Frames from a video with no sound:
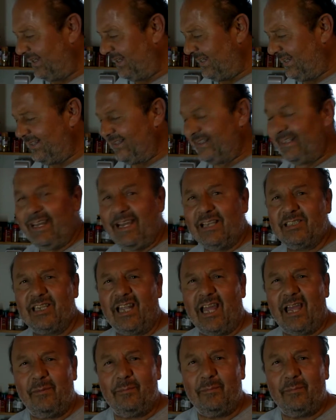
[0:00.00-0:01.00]
And yes,
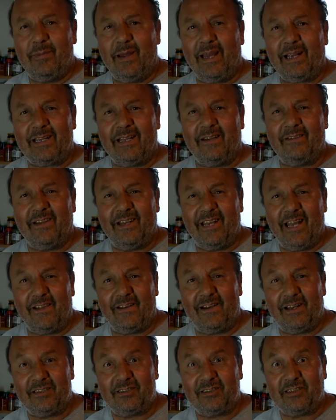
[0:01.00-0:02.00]
I'm back in the
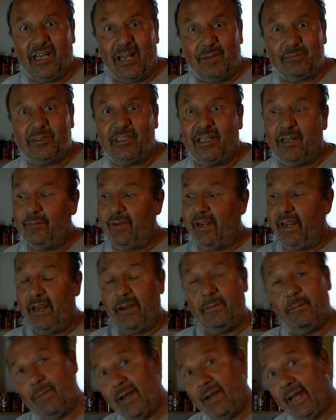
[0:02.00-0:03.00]
Netherlands in Amsterdam
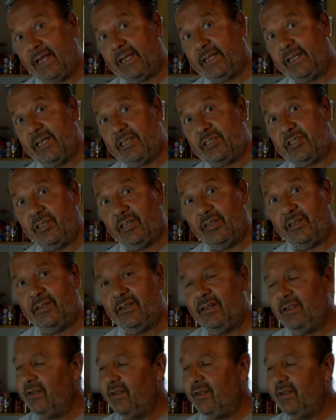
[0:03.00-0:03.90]
in my kitchen.